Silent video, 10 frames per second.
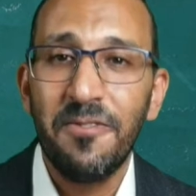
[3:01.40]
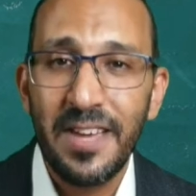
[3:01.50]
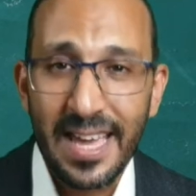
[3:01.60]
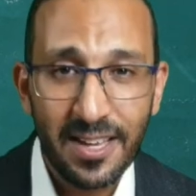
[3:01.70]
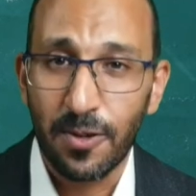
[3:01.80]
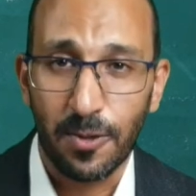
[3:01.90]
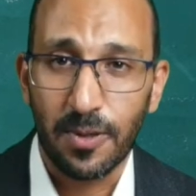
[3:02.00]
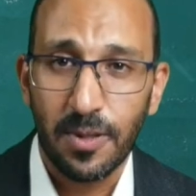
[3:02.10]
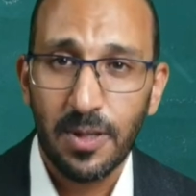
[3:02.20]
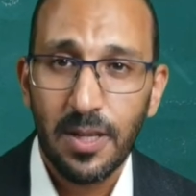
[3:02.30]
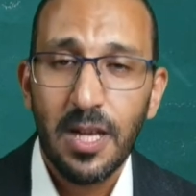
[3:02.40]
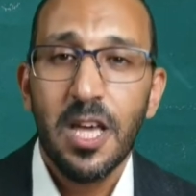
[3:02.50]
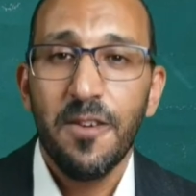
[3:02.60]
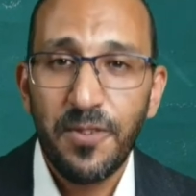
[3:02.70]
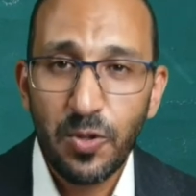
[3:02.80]
a vehicle.
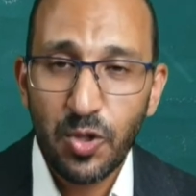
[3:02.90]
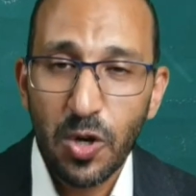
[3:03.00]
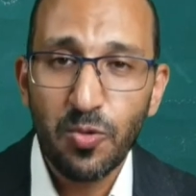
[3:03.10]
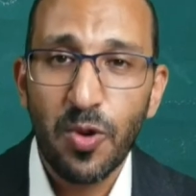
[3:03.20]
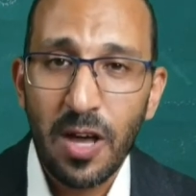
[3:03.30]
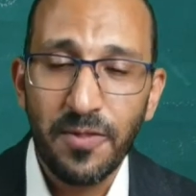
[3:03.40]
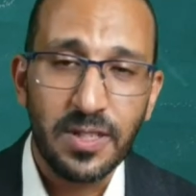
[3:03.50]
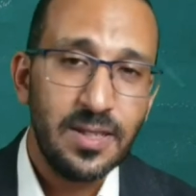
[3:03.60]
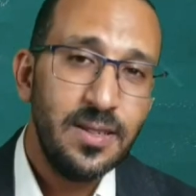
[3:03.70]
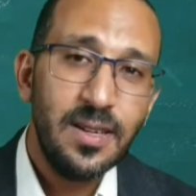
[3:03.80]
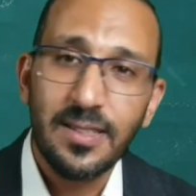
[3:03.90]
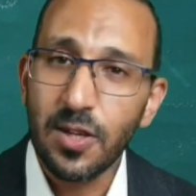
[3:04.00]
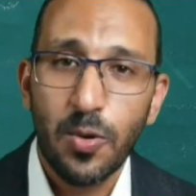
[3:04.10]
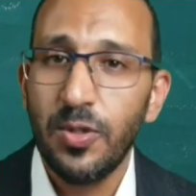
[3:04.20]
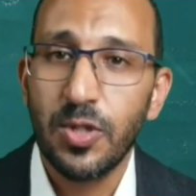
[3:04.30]
If you don't drive it,
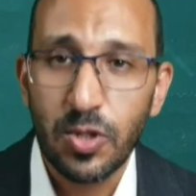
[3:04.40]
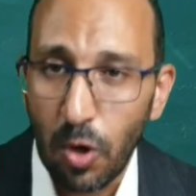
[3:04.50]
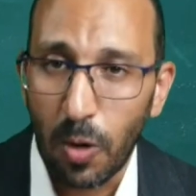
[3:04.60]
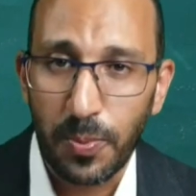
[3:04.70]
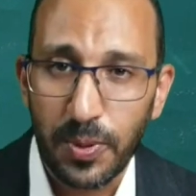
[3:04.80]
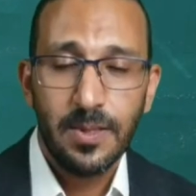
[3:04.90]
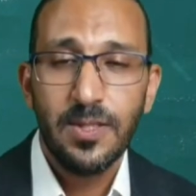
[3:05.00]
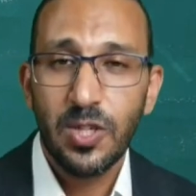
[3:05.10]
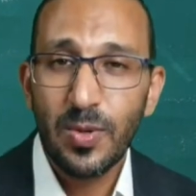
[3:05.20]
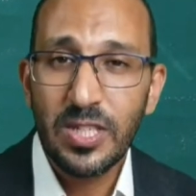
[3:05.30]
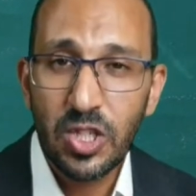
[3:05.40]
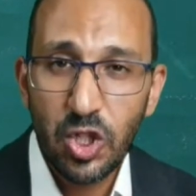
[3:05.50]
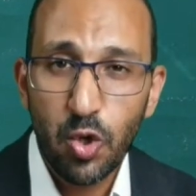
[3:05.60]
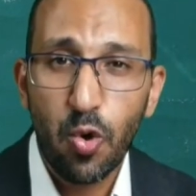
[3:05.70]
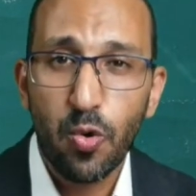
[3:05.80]
it's going to stop. So
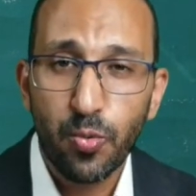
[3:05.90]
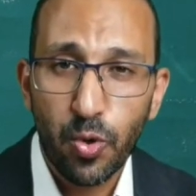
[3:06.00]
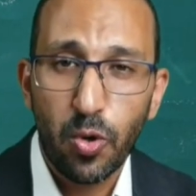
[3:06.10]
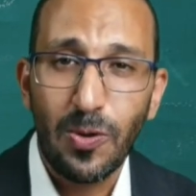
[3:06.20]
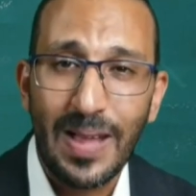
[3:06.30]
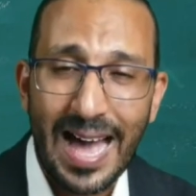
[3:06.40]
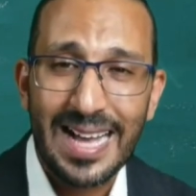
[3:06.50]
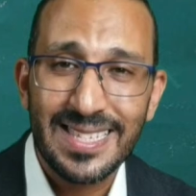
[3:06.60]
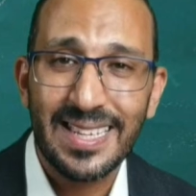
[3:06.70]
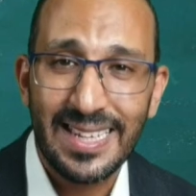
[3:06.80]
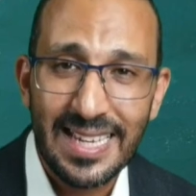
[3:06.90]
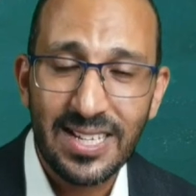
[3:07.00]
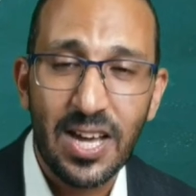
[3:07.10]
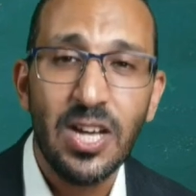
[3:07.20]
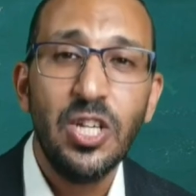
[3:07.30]
it's your role as a
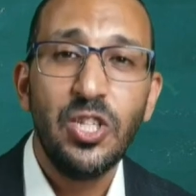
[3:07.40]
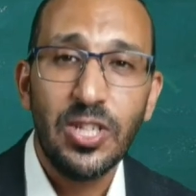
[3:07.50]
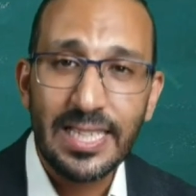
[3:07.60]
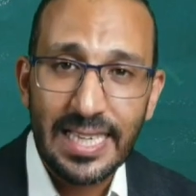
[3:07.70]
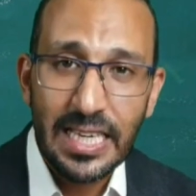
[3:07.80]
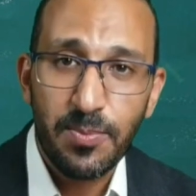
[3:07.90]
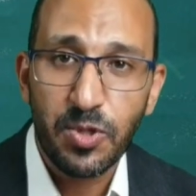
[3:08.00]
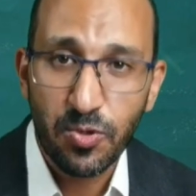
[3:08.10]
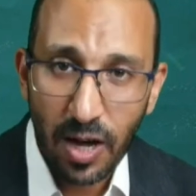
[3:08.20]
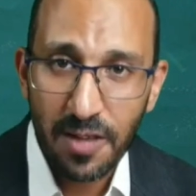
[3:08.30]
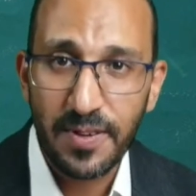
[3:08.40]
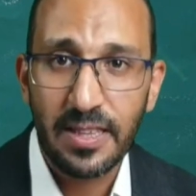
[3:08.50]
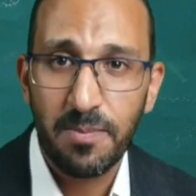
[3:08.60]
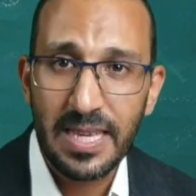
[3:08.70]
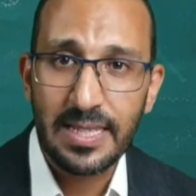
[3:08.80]
leader to keep
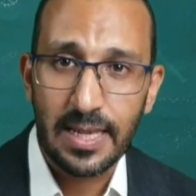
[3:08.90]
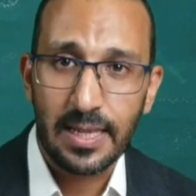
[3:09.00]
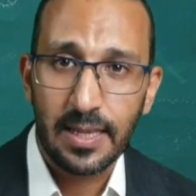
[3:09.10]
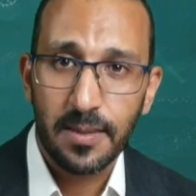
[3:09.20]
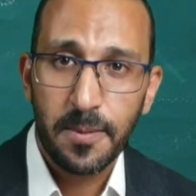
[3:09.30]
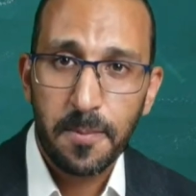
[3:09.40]
driving the meeting.